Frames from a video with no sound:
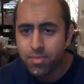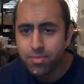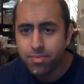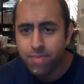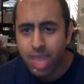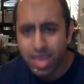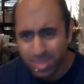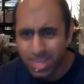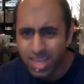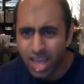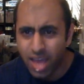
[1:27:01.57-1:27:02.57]

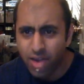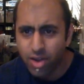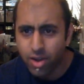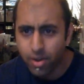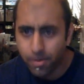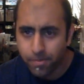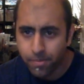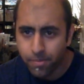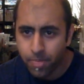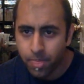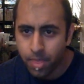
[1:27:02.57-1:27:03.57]
maybe I don't know.
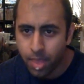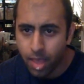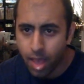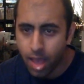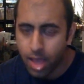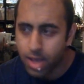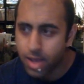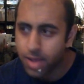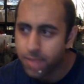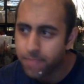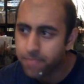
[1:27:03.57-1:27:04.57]
I
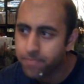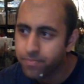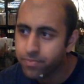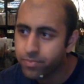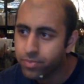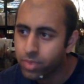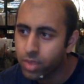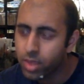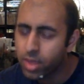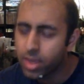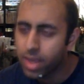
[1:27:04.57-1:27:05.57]
um,
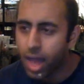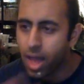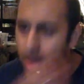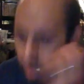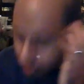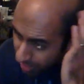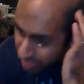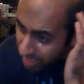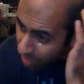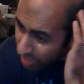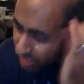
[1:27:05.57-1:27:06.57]
uh, it
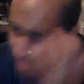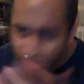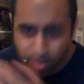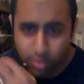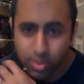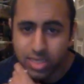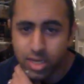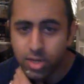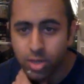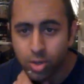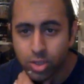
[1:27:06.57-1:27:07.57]
depends how I like the
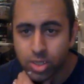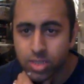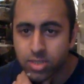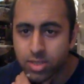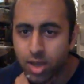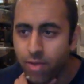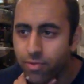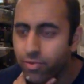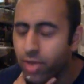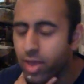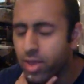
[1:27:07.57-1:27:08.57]
Luigi and Yoshi and
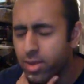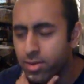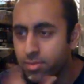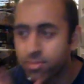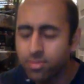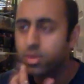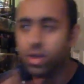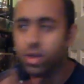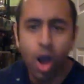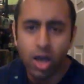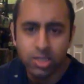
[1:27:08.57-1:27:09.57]
stuff, uh, and the
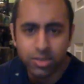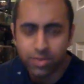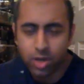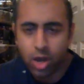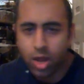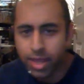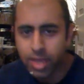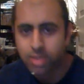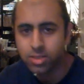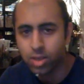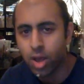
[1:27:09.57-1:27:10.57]
cost of it all, I
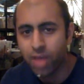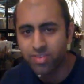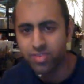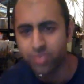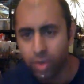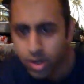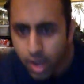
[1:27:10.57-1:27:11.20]
guess. So I'll have to figure it